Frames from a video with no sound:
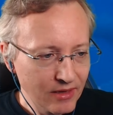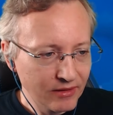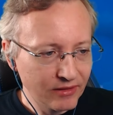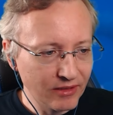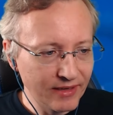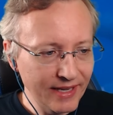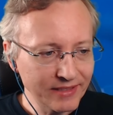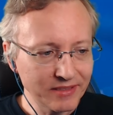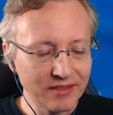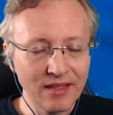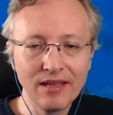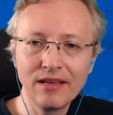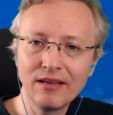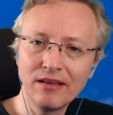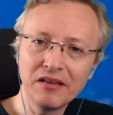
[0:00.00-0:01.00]
The next
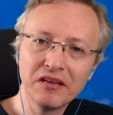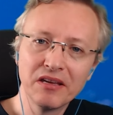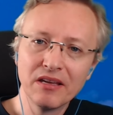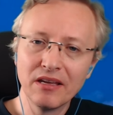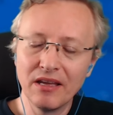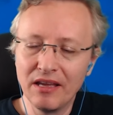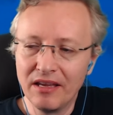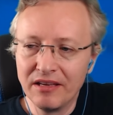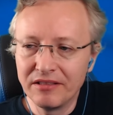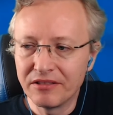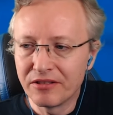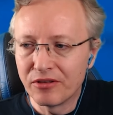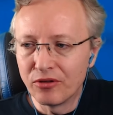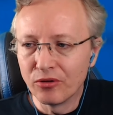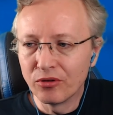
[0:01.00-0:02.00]
thing is
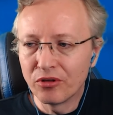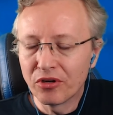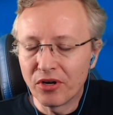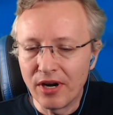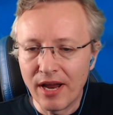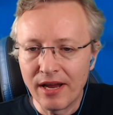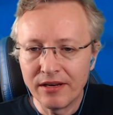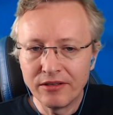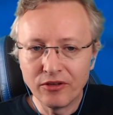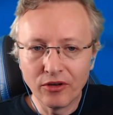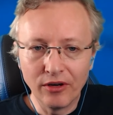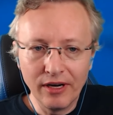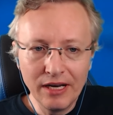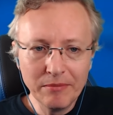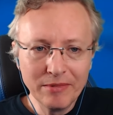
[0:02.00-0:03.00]
to create
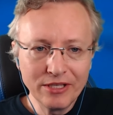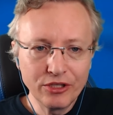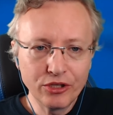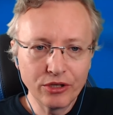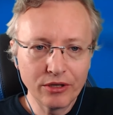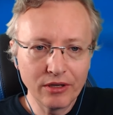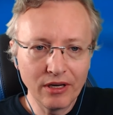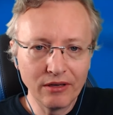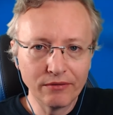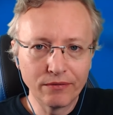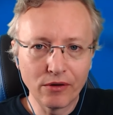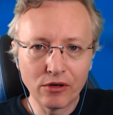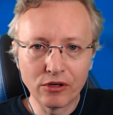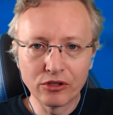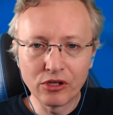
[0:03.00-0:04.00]
your image in
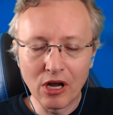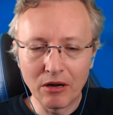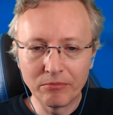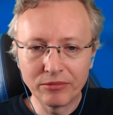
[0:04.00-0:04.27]
Photoshop.